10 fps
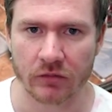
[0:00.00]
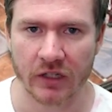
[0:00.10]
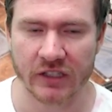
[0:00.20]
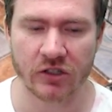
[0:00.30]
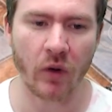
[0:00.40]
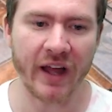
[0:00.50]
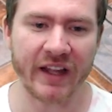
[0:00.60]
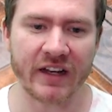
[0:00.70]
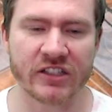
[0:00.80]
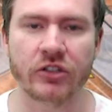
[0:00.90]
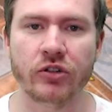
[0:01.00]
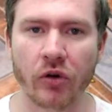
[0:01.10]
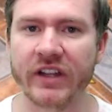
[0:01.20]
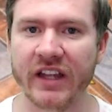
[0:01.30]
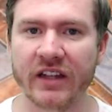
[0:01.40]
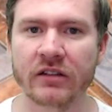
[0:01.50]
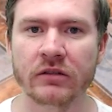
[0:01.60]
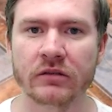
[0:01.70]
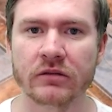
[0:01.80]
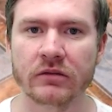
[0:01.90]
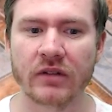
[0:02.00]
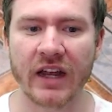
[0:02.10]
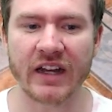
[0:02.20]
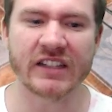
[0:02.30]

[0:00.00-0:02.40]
Because Quite is annoying and